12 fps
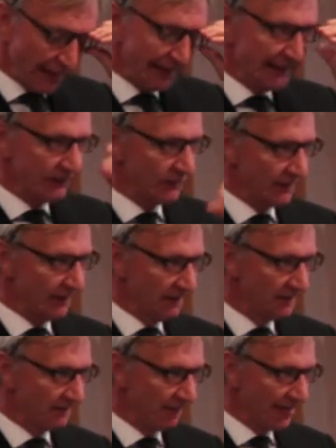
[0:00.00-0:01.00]
by Henry,
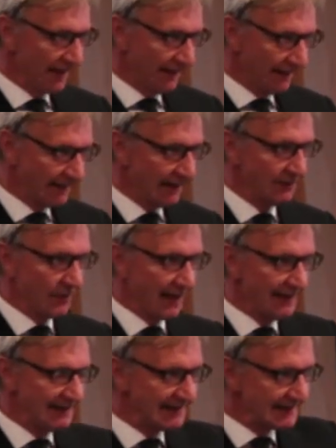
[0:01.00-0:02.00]
and then
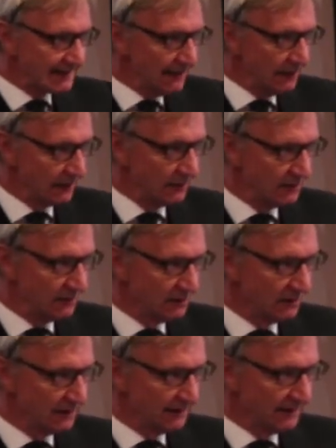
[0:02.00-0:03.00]
by his son,
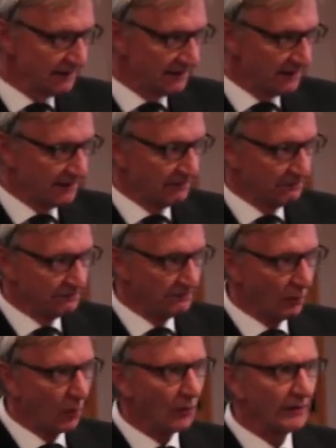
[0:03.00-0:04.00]

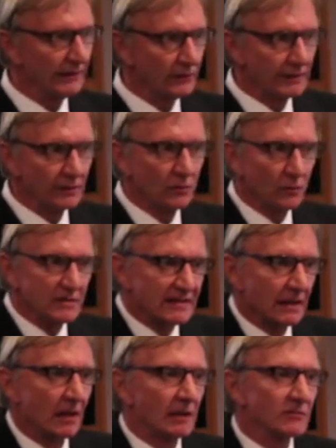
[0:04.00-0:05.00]
Paul Henry, who
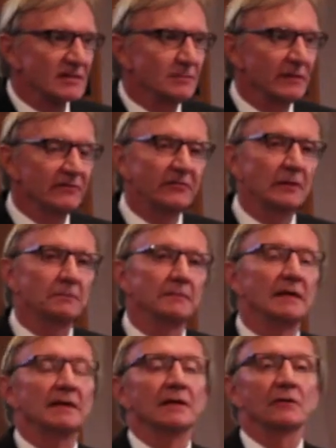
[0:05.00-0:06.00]
was a congressman
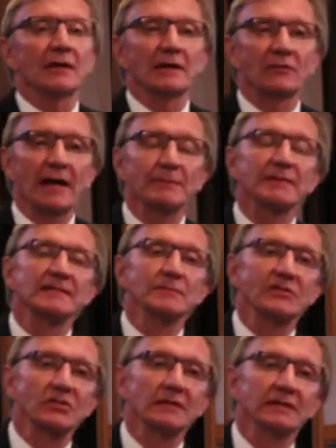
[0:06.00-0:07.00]
from Grand Rapids,
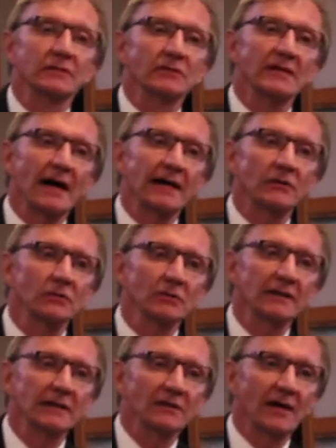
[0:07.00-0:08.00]
Michigan, who died
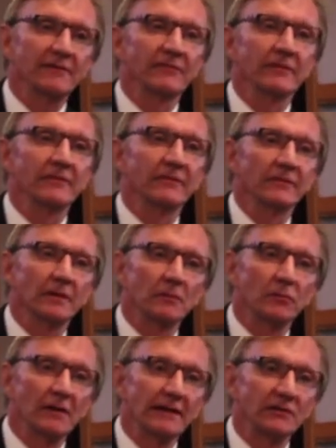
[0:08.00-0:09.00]
early in life of a
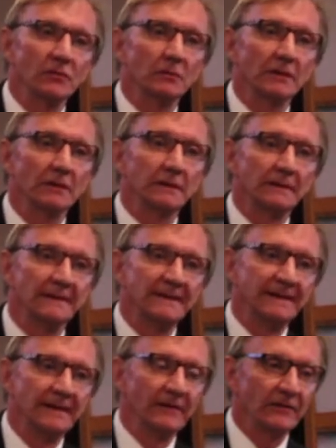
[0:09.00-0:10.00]
brain tumor.
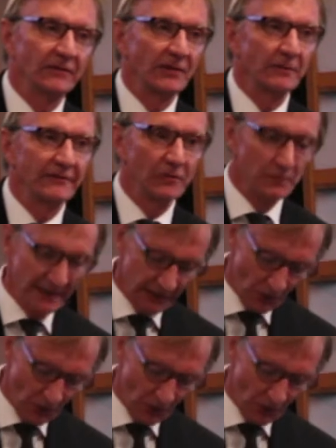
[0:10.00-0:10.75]
Some of you may